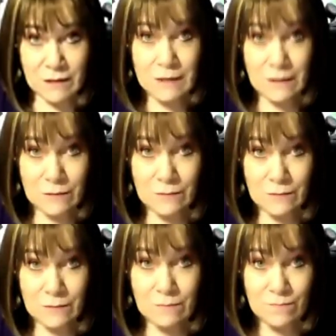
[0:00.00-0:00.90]
sound
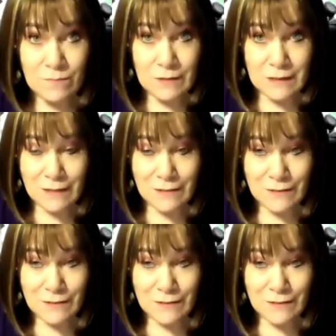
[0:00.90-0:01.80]

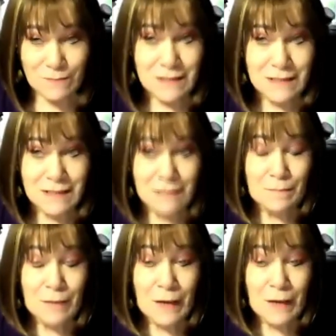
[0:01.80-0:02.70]
advice indeed.
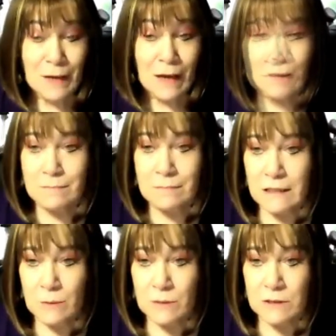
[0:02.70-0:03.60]

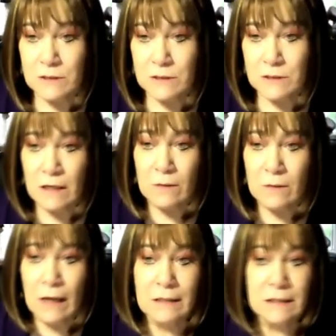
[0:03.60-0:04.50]
TJ wants to know,
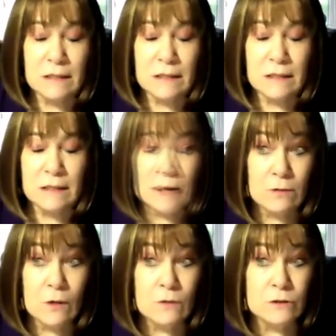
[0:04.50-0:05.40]
ideally, how
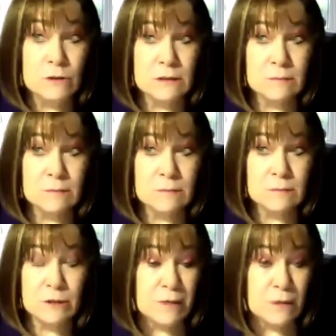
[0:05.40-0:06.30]
long should a
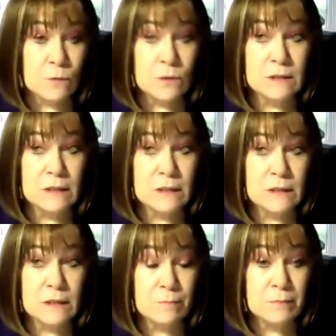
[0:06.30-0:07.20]
speech be in order to
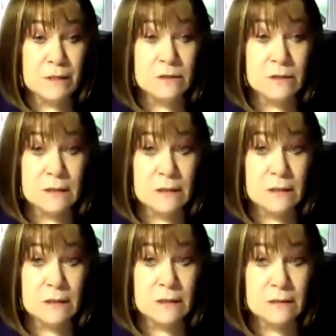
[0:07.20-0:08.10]
keep people
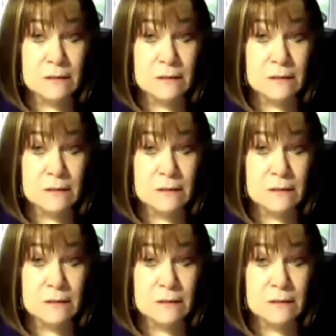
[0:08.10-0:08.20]
interested?